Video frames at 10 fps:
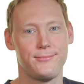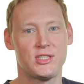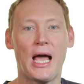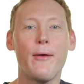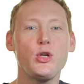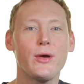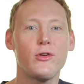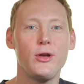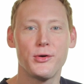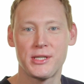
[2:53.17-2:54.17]
So how would you
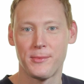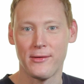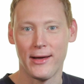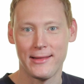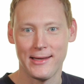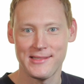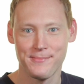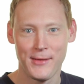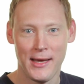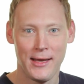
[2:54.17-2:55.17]
ever know something like
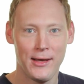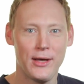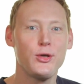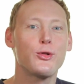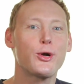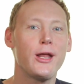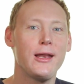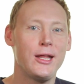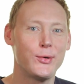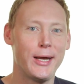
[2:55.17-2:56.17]
this? Well, you'll learn
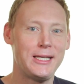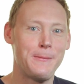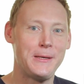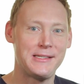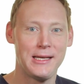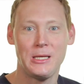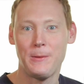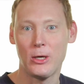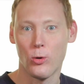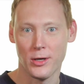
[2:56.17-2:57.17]
it in your A T P C T
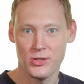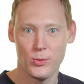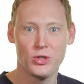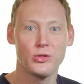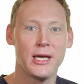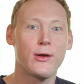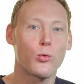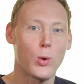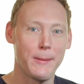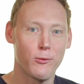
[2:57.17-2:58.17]
P course, which you'll take
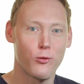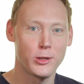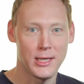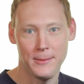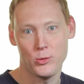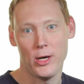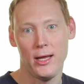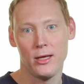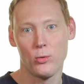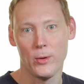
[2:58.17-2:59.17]
right before type
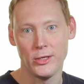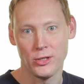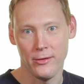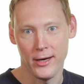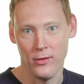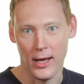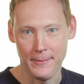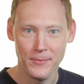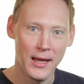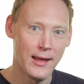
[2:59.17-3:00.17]
training in a regional
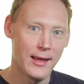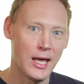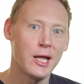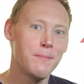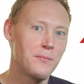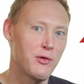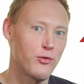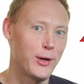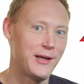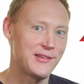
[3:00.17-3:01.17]
airline. And if
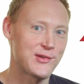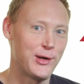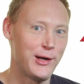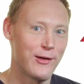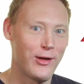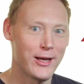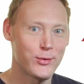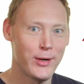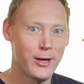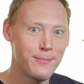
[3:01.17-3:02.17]
you're ready to start an airline
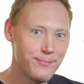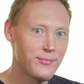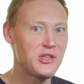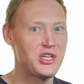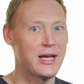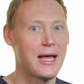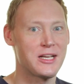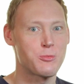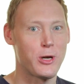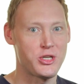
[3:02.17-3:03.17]
career, check out
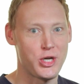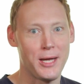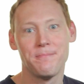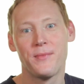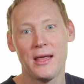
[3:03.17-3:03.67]
ExpressJet.